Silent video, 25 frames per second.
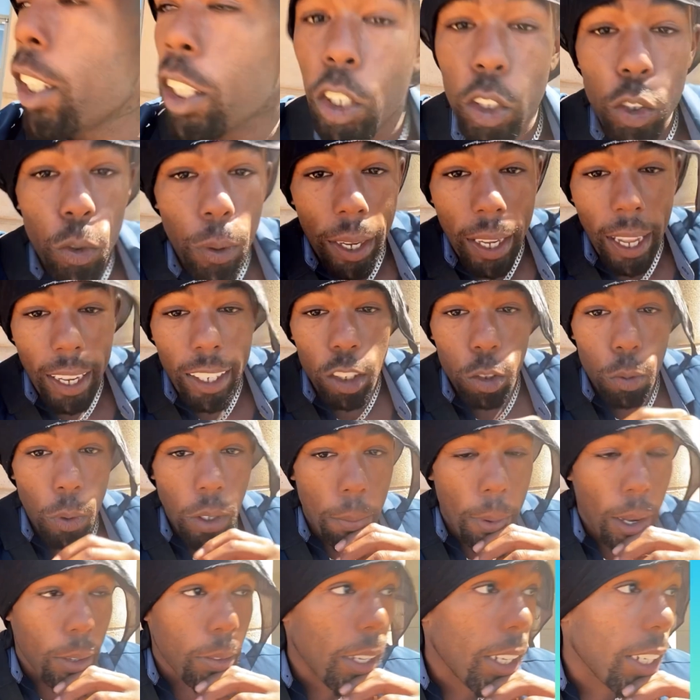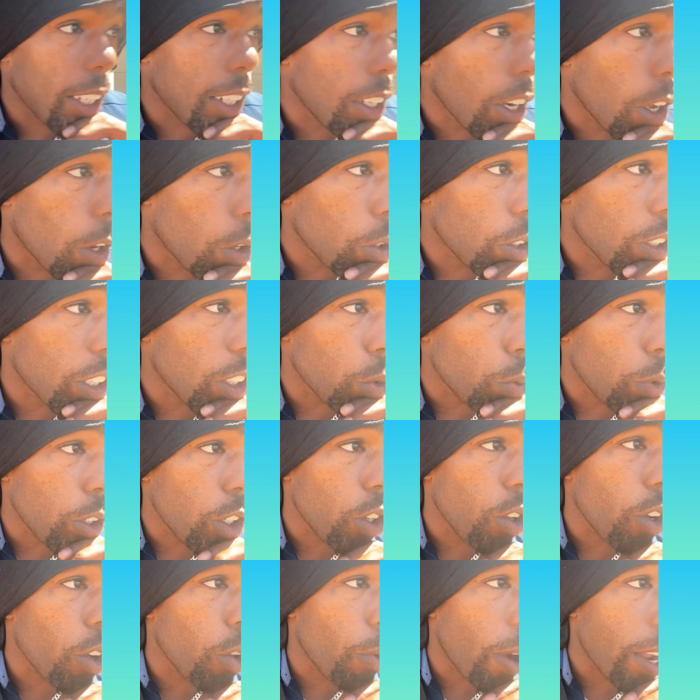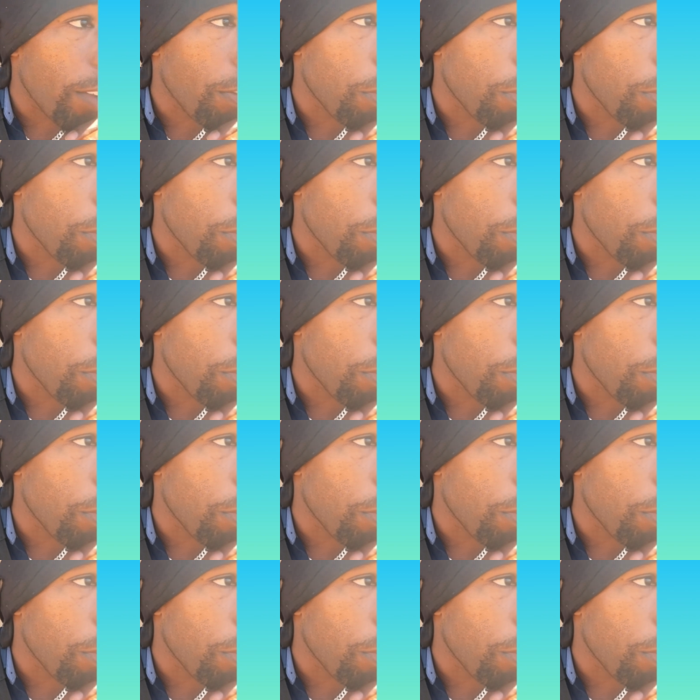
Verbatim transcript: you ain't gotta sweat about nothing though. Because when you're away